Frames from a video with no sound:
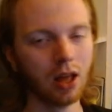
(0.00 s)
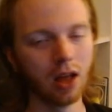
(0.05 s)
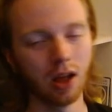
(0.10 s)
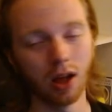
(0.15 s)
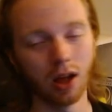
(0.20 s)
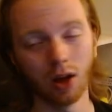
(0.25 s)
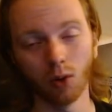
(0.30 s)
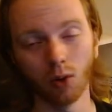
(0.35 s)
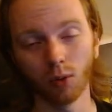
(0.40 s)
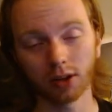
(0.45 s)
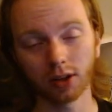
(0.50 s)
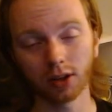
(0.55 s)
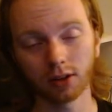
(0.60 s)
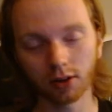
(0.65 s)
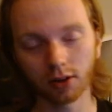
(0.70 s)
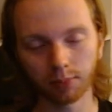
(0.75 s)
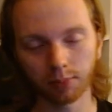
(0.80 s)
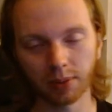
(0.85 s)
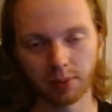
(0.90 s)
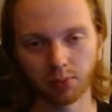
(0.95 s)
What a lot
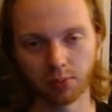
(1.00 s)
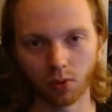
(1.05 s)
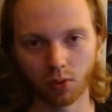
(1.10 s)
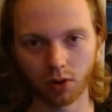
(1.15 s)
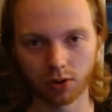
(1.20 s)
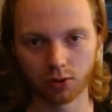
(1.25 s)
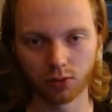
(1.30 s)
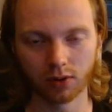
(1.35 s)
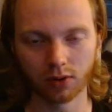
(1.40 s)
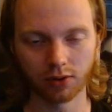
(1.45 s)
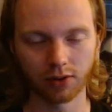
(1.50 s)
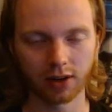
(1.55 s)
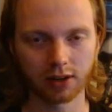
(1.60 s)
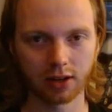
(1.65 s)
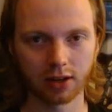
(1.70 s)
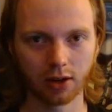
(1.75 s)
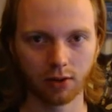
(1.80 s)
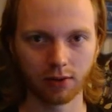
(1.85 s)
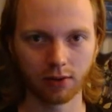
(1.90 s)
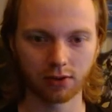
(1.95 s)
of people are doing right
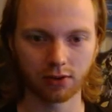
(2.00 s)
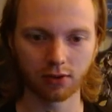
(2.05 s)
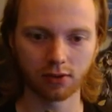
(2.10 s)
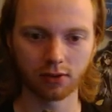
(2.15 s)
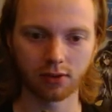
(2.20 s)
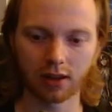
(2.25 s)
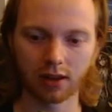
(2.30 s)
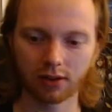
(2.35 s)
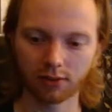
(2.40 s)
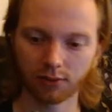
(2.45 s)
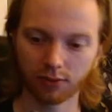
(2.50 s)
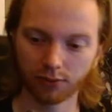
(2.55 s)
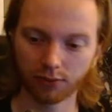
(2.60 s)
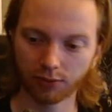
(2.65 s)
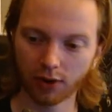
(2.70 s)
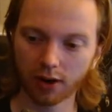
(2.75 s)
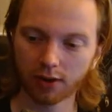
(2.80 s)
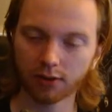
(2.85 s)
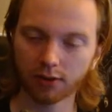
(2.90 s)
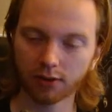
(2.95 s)
now is just send
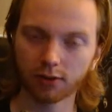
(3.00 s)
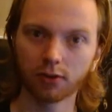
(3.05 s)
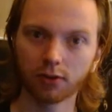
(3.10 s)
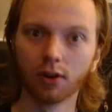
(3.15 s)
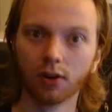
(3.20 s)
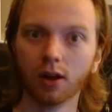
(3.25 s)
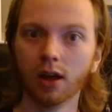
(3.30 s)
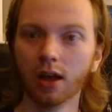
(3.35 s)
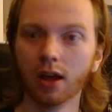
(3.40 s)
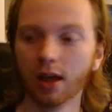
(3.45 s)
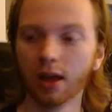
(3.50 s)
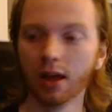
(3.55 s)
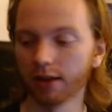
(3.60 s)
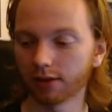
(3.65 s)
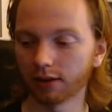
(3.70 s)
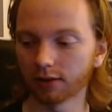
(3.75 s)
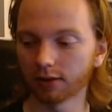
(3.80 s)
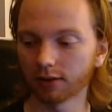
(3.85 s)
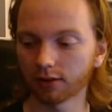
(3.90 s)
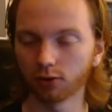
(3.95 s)
Fractal,
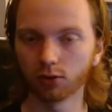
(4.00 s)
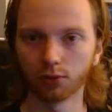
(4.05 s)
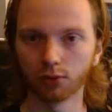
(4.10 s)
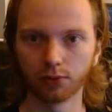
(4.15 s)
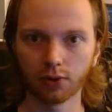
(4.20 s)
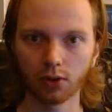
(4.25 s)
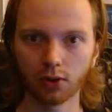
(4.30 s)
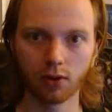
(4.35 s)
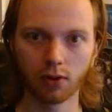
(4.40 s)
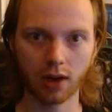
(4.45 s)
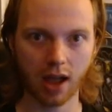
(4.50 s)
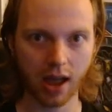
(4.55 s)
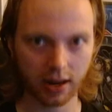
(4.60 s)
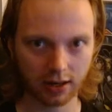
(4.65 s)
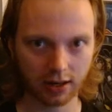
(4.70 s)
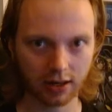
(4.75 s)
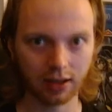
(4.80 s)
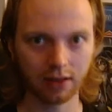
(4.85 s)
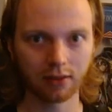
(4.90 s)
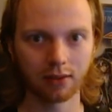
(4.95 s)
send Nerval, add
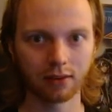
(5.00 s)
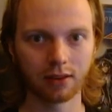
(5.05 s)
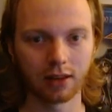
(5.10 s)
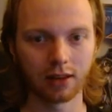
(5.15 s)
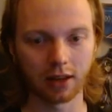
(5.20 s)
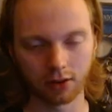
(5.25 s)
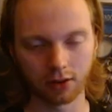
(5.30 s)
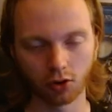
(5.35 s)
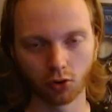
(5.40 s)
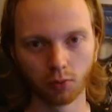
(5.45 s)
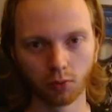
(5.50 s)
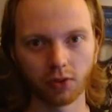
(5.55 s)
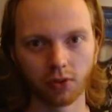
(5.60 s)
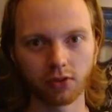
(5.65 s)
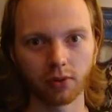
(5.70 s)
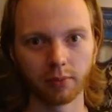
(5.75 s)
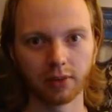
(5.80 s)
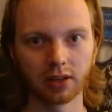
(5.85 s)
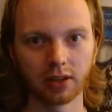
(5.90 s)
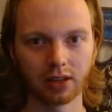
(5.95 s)
Kit, and then normal
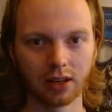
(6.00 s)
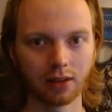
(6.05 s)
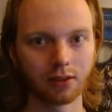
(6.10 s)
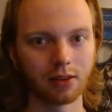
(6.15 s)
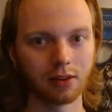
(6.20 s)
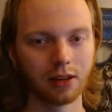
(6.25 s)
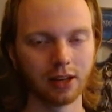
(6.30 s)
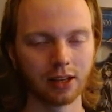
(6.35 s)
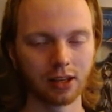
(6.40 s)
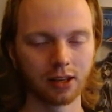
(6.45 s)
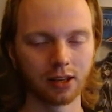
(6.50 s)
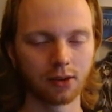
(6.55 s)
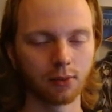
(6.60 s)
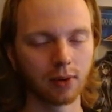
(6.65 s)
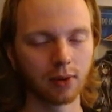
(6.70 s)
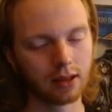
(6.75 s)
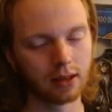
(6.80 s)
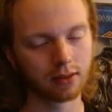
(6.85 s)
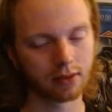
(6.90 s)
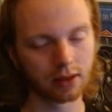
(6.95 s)
summon Kit, link it away,
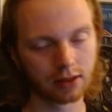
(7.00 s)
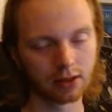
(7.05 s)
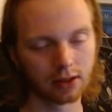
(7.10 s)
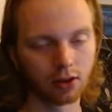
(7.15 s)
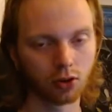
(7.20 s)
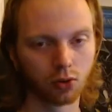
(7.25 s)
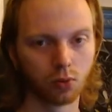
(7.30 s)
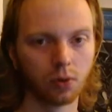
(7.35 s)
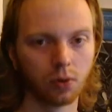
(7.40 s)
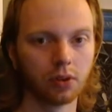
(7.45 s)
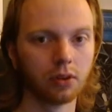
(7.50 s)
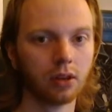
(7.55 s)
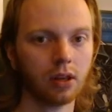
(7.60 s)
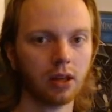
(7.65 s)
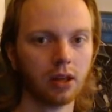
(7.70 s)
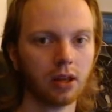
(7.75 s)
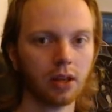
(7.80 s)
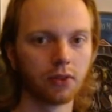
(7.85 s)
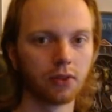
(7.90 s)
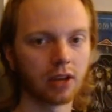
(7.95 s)
and set the other one
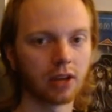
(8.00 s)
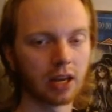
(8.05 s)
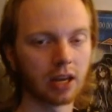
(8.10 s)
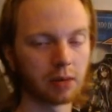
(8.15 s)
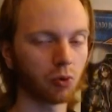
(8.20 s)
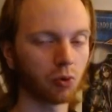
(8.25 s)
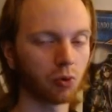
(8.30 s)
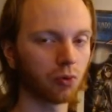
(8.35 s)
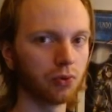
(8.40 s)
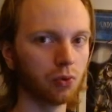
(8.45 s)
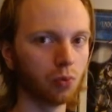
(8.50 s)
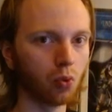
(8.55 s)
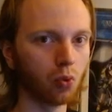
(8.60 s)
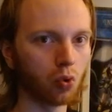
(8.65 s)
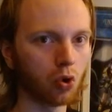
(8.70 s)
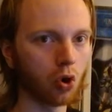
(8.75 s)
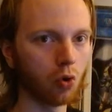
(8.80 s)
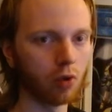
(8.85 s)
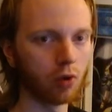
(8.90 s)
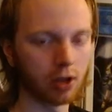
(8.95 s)
to get more fuel
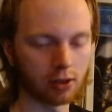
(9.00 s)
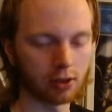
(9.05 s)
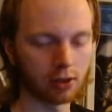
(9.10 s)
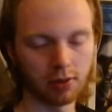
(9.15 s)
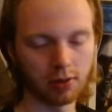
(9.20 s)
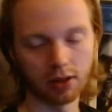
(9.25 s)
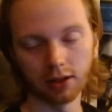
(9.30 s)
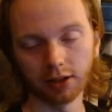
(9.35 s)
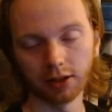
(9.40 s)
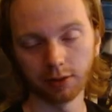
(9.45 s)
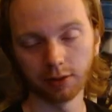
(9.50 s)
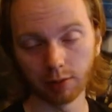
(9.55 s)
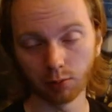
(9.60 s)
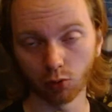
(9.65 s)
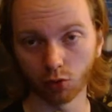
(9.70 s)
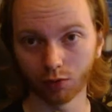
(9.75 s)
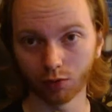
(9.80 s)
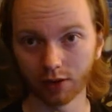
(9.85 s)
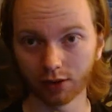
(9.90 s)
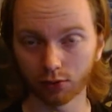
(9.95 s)
going and to be a little bit more
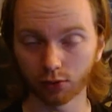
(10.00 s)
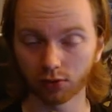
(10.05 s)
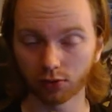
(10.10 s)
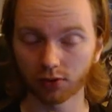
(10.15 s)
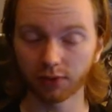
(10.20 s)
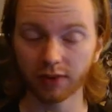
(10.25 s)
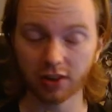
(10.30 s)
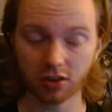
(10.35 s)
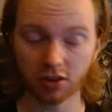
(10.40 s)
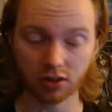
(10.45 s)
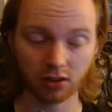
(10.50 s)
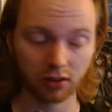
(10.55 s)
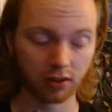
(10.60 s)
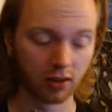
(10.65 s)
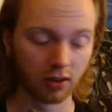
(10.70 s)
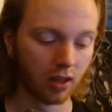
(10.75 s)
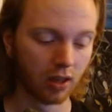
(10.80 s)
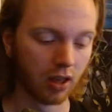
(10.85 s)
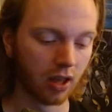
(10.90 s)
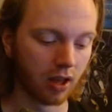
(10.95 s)
resource efficient.
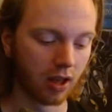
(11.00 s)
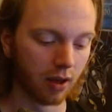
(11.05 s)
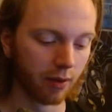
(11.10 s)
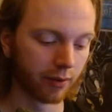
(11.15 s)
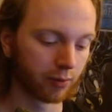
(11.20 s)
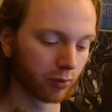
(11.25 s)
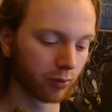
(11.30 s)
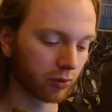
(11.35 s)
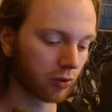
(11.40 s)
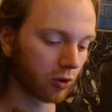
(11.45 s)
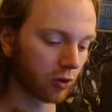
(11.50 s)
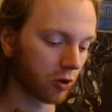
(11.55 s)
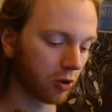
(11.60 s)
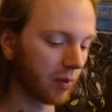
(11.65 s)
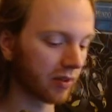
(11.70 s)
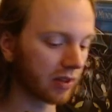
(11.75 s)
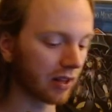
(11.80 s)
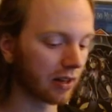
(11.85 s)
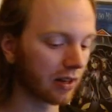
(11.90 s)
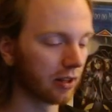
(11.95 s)
As we'll talk about
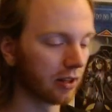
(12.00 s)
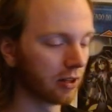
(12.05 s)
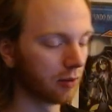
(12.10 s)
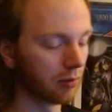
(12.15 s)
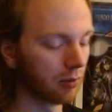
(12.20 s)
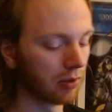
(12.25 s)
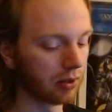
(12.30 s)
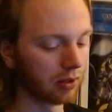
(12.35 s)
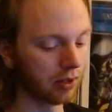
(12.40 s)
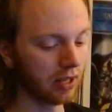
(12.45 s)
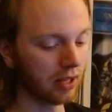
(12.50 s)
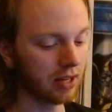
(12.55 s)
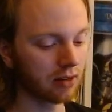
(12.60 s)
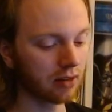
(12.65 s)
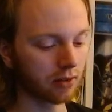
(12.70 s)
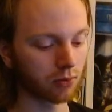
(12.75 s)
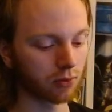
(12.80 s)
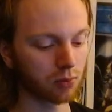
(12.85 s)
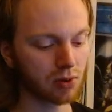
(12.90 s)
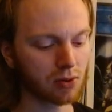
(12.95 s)
that a little bit later
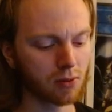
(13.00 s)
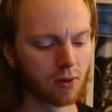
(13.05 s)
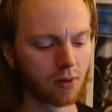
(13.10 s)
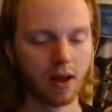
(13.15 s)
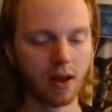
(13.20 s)
as well.